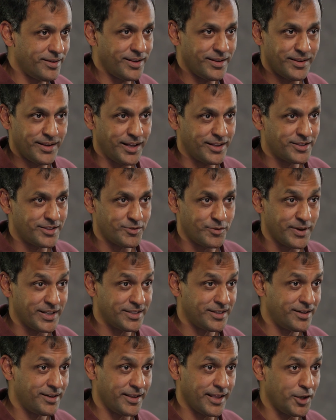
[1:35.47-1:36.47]
That's
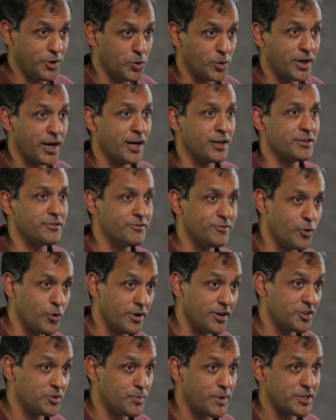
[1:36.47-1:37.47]
risk that you can't
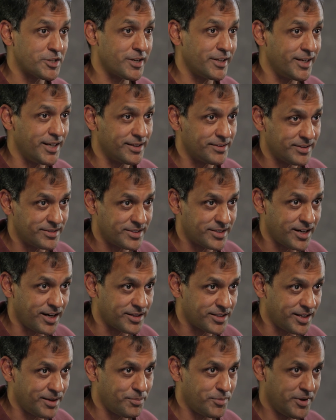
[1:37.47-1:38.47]
afford, especially as a
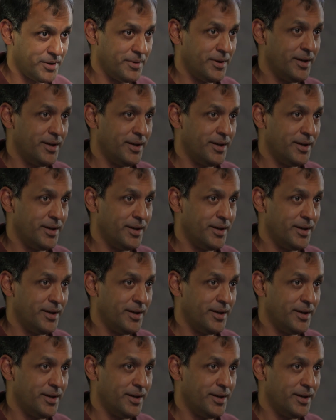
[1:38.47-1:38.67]
startup.